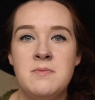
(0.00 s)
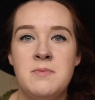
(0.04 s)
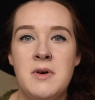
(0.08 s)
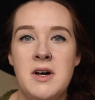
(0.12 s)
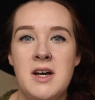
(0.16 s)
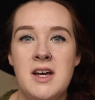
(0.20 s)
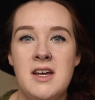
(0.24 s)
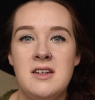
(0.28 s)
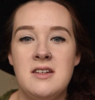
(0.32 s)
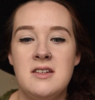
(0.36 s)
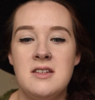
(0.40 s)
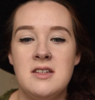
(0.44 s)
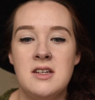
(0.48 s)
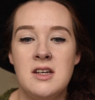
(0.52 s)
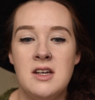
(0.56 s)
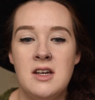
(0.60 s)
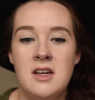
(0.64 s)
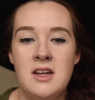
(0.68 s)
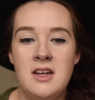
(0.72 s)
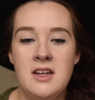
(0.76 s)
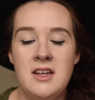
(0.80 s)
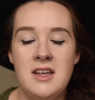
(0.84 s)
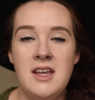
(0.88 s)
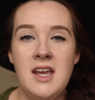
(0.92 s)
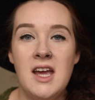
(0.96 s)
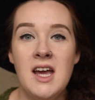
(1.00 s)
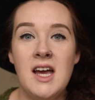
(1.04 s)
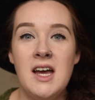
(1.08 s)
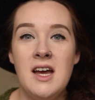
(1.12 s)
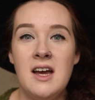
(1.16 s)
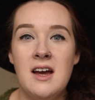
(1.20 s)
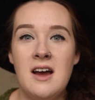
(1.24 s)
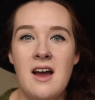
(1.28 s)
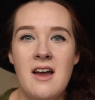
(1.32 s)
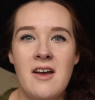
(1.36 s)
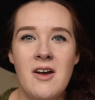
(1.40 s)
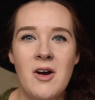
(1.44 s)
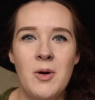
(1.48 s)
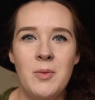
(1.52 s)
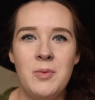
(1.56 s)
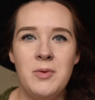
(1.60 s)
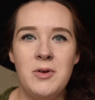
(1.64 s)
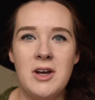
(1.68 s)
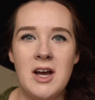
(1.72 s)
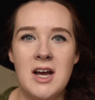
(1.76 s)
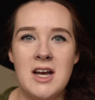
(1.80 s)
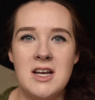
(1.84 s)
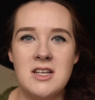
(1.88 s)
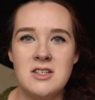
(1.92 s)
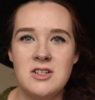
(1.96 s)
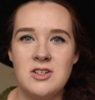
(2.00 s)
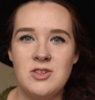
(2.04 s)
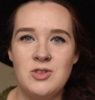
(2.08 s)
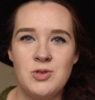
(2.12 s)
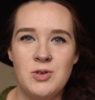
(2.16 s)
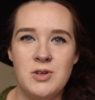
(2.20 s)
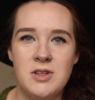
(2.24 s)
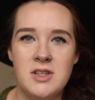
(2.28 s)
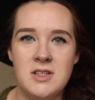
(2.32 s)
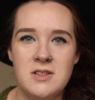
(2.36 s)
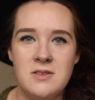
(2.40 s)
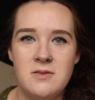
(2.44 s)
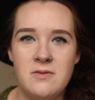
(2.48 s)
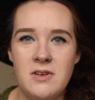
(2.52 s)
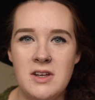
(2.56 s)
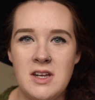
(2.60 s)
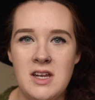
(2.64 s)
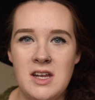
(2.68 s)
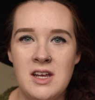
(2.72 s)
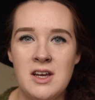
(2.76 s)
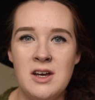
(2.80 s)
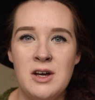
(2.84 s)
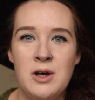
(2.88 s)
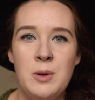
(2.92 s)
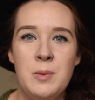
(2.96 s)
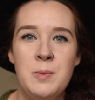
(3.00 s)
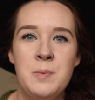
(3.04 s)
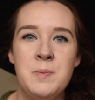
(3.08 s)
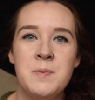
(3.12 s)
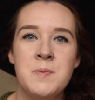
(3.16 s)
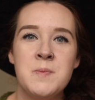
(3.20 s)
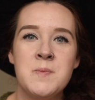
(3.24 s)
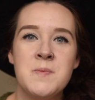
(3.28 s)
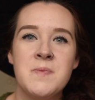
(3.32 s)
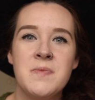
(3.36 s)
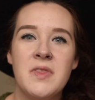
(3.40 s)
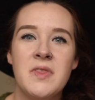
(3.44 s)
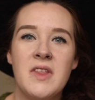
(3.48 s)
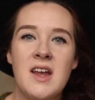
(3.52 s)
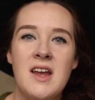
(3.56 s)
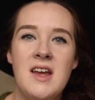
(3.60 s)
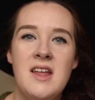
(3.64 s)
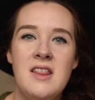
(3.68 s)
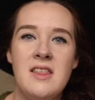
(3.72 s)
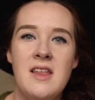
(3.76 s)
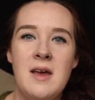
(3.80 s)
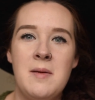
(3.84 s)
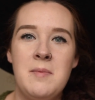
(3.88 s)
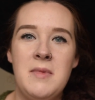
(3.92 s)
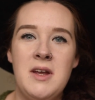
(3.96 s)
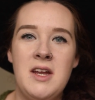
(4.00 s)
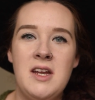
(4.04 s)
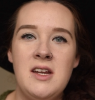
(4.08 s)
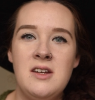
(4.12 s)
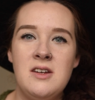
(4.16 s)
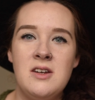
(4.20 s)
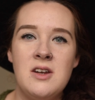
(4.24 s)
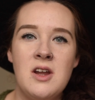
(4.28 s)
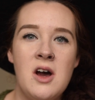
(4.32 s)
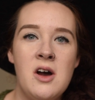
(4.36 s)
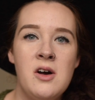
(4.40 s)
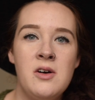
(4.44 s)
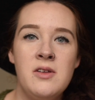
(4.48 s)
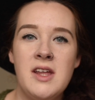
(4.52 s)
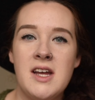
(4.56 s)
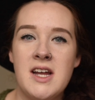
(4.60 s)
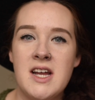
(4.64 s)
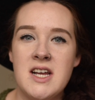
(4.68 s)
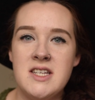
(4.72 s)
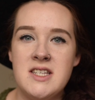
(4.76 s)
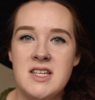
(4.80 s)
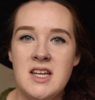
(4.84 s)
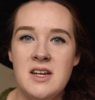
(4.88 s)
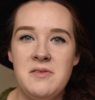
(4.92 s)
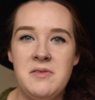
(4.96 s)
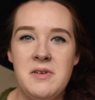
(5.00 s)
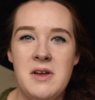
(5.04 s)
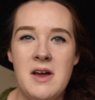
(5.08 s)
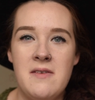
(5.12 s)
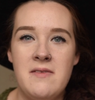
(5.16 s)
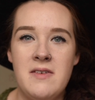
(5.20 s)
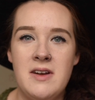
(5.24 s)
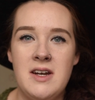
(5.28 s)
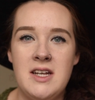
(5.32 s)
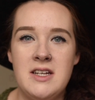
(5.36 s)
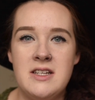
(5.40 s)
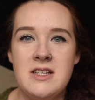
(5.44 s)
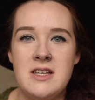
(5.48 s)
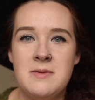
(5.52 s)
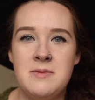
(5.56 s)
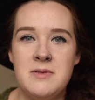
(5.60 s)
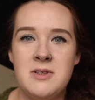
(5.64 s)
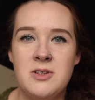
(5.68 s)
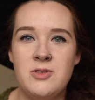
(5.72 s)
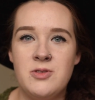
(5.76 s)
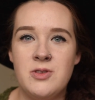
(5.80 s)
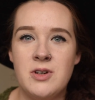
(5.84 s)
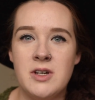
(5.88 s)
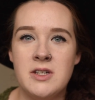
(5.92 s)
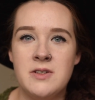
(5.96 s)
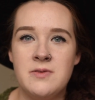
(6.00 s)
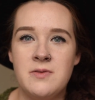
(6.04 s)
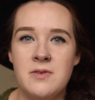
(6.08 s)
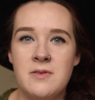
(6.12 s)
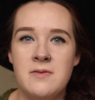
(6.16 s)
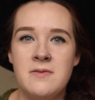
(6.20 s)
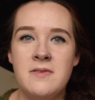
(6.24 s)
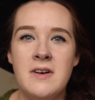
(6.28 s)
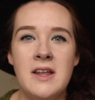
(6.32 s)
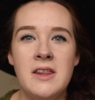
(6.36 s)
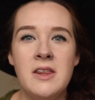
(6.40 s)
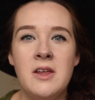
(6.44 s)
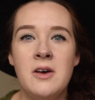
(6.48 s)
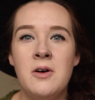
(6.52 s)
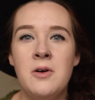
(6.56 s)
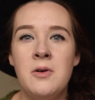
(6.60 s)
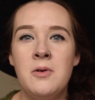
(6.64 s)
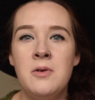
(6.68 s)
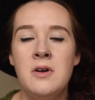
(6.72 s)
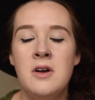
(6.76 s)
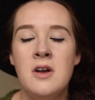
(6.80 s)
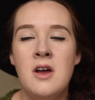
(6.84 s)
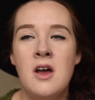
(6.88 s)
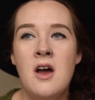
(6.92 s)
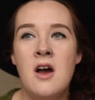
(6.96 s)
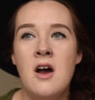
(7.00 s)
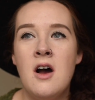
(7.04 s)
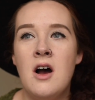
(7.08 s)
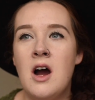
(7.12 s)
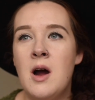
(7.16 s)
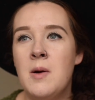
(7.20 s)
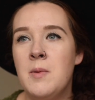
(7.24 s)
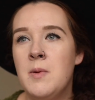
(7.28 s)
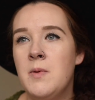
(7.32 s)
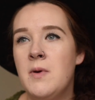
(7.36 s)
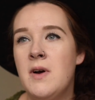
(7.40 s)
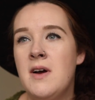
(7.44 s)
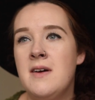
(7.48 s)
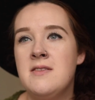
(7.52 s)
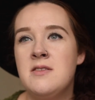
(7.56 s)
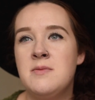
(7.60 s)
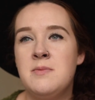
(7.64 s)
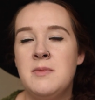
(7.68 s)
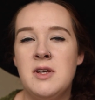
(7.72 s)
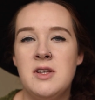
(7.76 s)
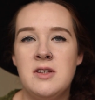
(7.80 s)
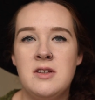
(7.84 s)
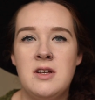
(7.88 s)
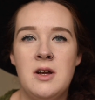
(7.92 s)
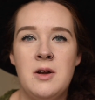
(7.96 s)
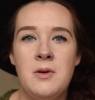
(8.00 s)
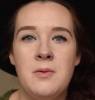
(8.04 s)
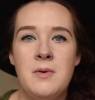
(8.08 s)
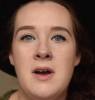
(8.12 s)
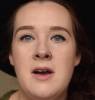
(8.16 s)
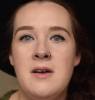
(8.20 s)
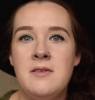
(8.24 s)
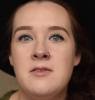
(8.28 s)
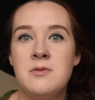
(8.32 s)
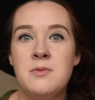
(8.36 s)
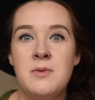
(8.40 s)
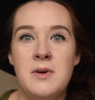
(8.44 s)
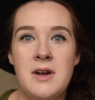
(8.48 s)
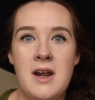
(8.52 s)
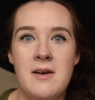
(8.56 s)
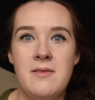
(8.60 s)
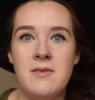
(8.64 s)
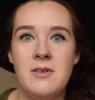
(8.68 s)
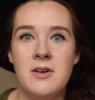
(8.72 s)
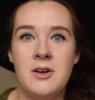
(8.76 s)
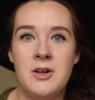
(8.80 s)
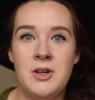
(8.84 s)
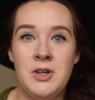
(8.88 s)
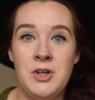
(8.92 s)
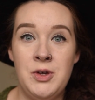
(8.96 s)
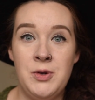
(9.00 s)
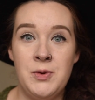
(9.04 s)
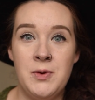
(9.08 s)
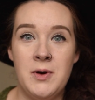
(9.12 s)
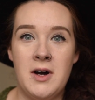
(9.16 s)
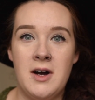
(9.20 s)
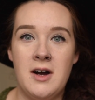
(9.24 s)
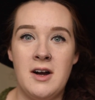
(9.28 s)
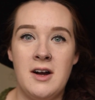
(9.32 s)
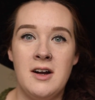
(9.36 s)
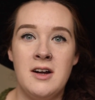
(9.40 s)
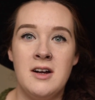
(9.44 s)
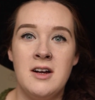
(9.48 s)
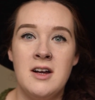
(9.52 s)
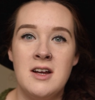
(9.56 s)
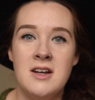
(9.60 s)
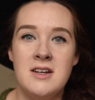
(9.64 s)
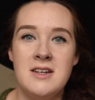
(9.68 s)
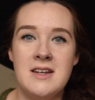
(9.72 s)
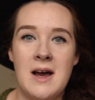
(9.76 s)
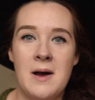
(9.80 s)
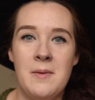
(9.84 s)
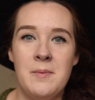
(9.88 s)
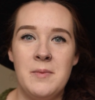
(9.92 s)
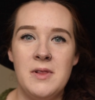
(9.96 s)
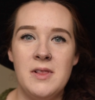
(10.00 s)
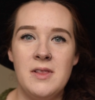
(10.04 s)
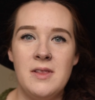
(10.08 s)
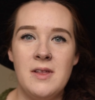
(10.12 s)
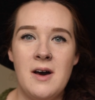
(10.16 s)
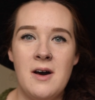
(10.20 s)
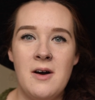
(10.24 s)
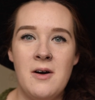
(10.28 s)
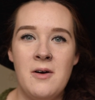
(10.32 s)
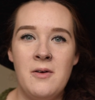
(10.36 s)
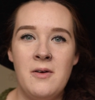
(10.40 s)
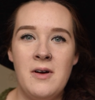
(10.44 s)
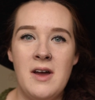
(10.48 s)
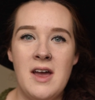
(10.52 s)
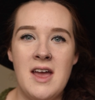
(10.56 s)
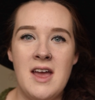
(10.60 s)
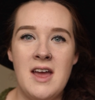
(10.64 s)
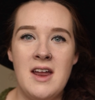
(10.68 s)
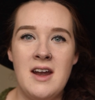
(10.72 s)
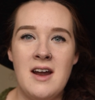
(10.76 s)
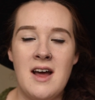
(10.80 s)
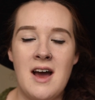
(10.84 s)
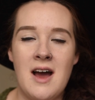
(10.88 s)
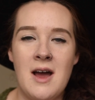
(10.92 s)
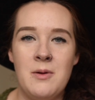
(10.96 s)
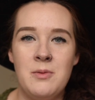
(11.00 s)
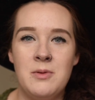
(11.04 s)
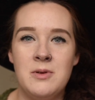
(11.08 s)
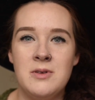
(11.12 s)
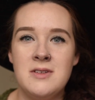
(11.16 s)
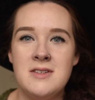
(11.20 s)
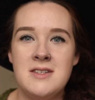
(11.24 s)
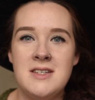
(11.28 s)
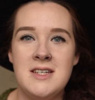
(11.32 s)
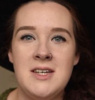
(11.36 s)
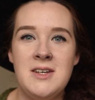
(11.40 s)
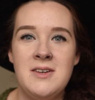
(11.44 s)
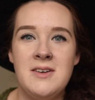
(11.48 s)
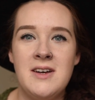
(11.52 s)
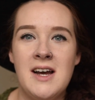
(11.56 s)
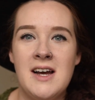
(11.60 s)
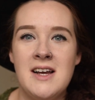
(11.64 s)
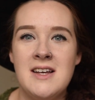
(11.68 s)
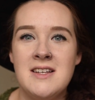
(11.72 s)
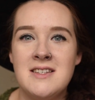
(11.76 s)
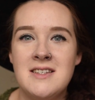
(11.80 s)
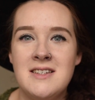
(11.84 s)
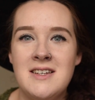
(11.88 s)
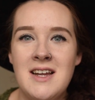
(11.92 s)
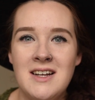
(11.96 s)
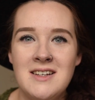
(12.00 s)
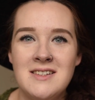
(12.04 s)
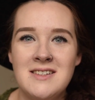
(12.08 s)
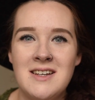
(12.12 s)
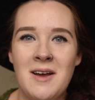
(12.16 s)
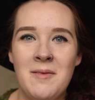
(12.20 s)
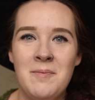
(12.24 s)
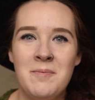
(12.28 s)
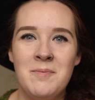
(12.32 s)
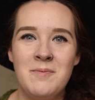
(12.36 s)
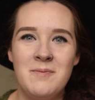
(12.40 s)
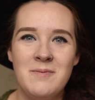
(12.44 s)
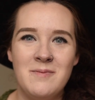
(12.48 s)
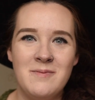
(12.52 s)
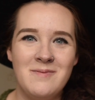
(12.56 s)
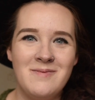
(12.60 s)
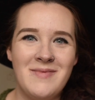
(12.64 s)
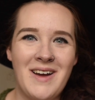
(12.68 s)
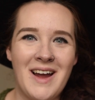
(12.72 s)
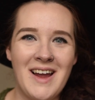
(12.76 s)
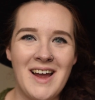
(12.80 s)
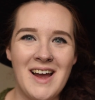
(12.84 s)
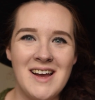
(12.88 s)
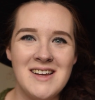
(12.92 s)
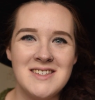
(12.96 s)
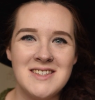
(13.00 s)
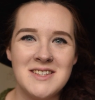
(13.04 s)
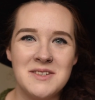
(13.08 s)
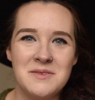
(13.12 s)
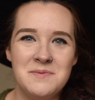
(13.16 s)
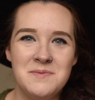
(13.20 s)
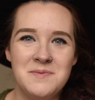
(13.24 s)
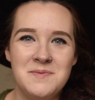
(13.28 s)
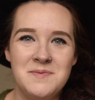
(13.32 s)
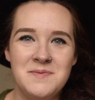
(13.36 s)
But yeah, I hope you guys enjoyed this video, and let me know, like I said, if you have any tips and tricks for fellow Army wives, military wives, whatever you are, down below, and I will see you guys next time. Bye guys.